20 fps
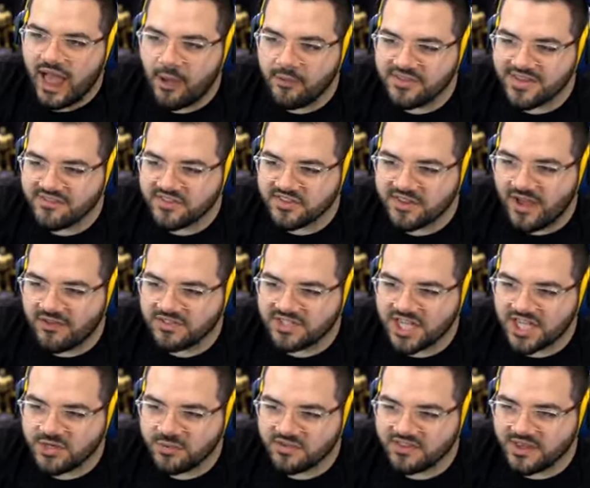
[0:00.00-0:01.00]
I was having this
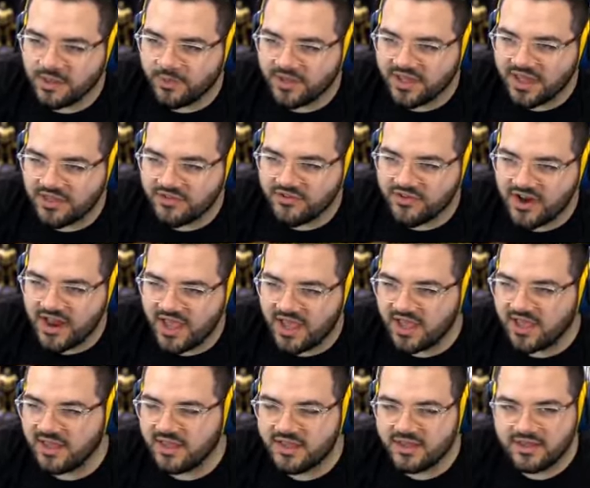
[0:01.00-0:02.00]
conversation with someone
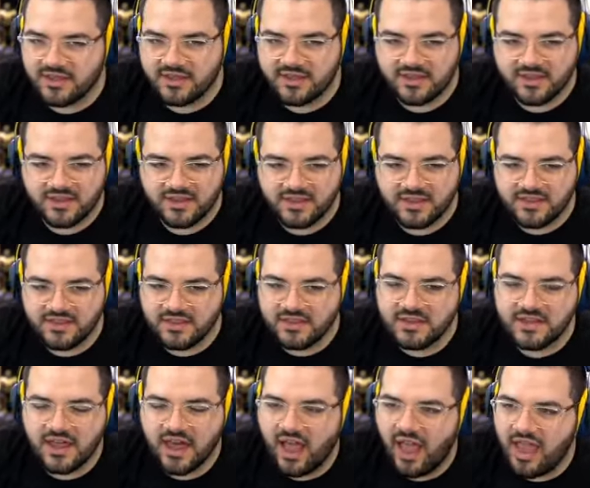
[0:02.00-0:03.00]
yesterday.
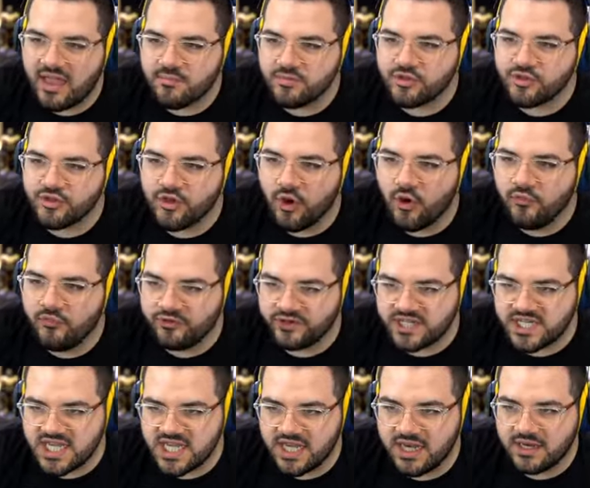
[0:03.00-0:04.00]
I am so
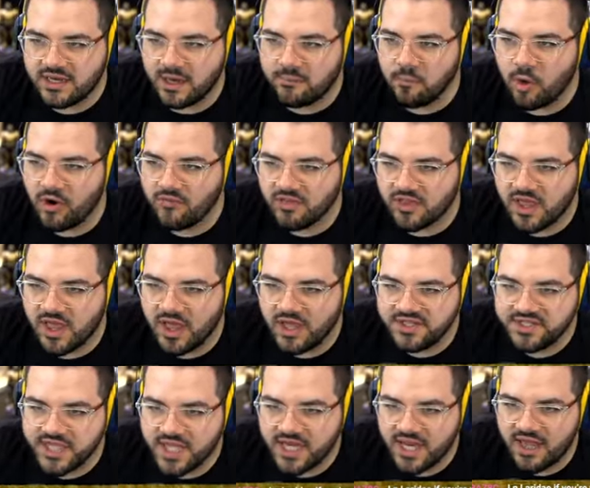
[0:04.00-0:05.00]
fatigued on Marvel
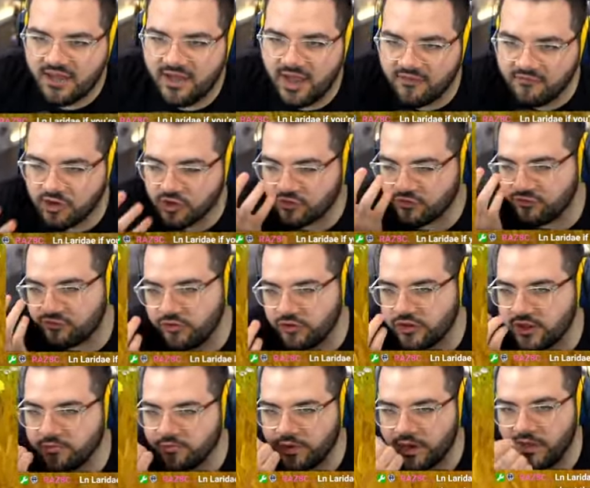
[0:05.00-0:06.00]
content. I, I've just
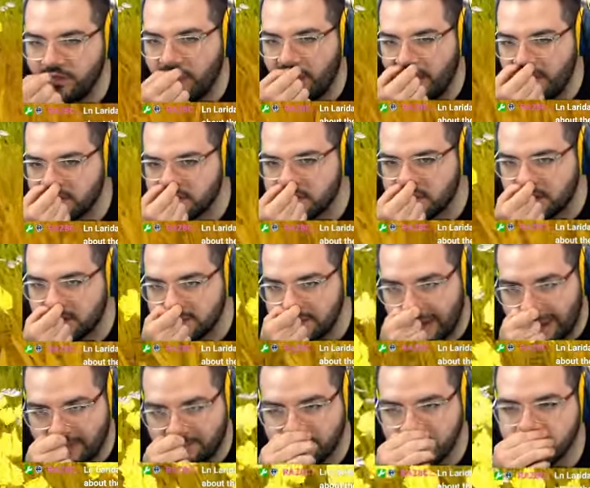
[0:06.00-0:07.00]
fully realized that it's
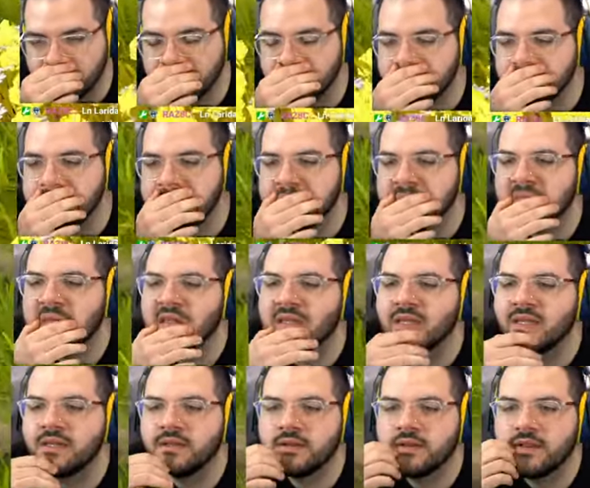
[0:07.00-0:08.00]
happened.
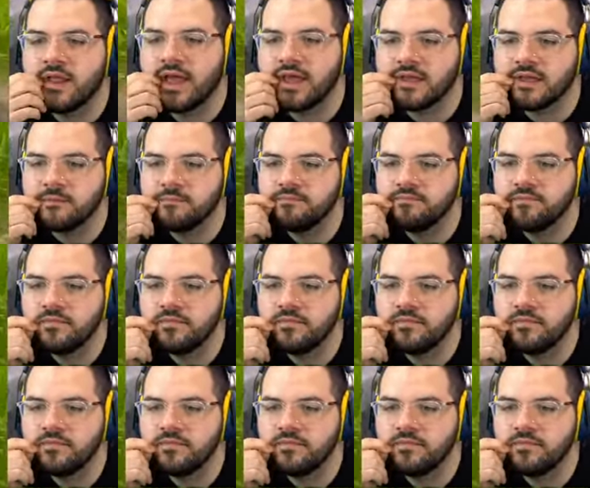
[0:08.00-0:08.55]
Like,